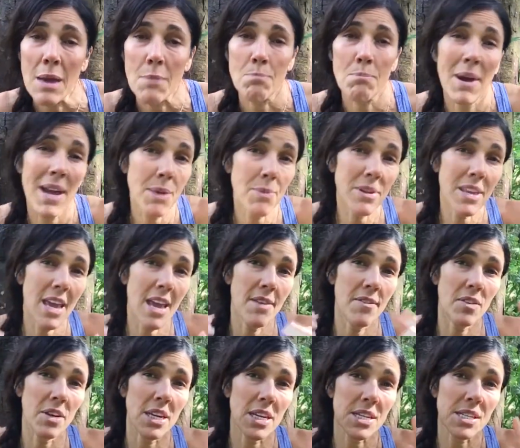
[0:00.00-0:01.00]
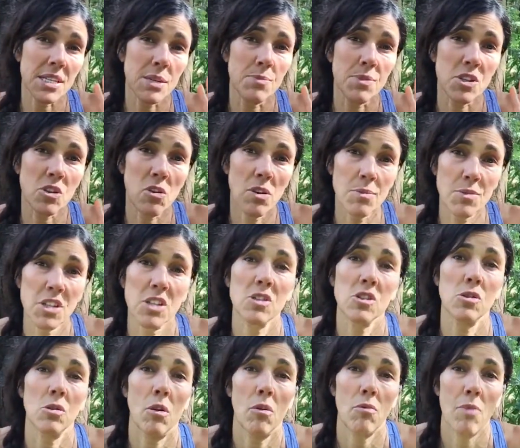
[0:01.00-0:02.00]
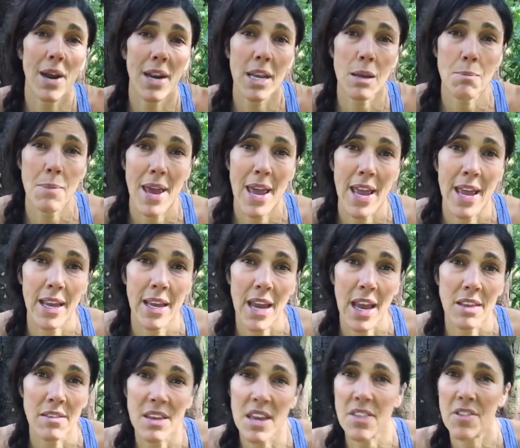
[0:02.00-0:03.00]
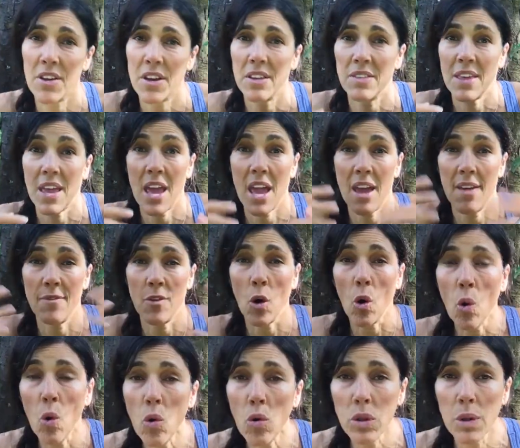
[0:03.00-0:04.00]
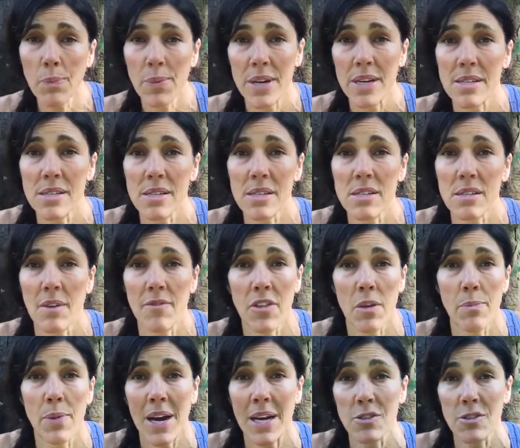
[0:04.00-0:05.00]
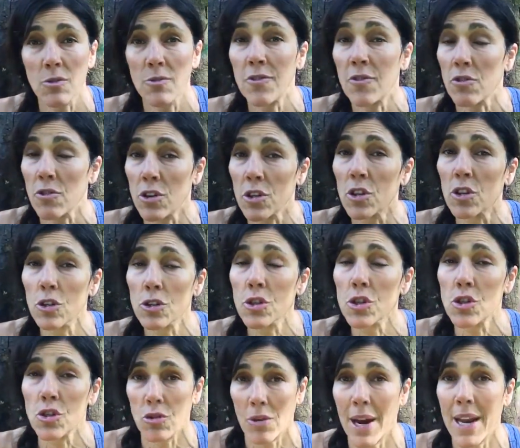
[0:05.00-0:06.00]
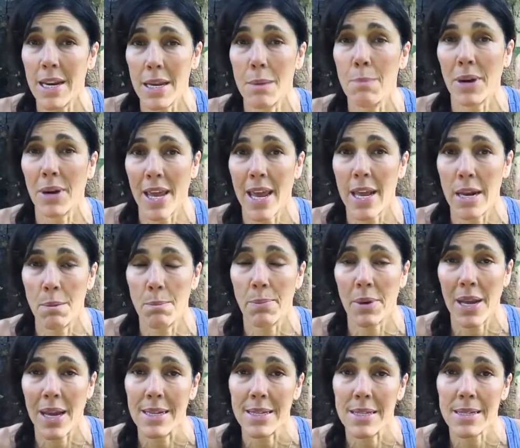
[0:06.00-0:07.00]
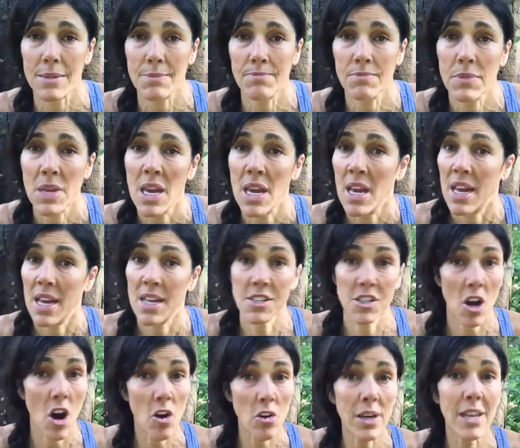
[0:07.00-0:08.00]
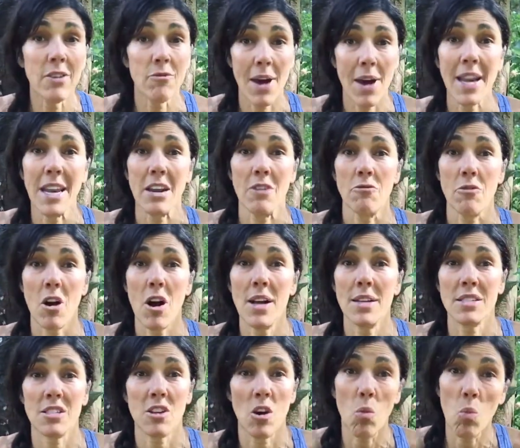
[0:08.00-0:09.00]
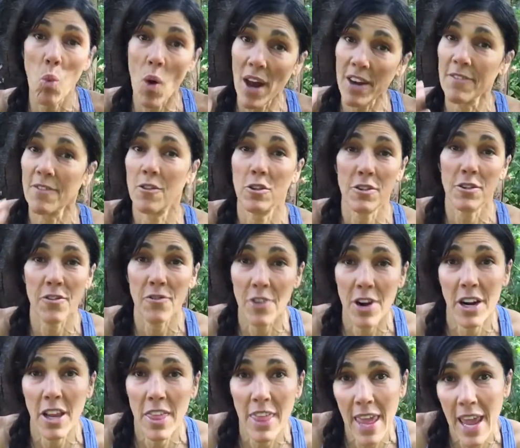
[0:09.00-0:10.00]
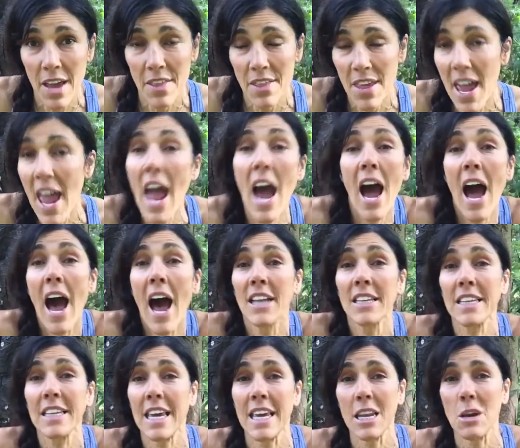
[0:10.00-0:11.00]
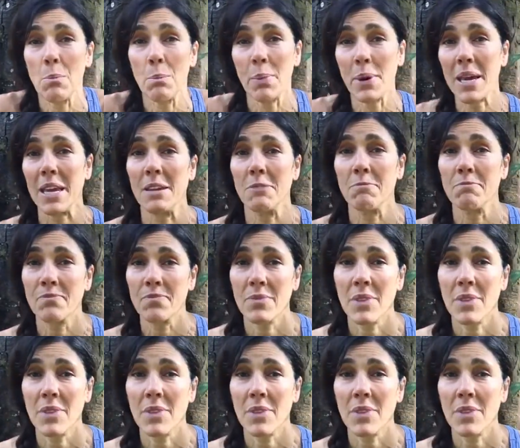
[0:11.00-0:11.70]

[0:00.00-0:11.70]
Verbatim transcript: Maybe they even get a subscription to a running mag and they think they have all the pieces of the puzzle for a good training plan in place. It's only running, right? So one foot in front of the other, how hard can it be?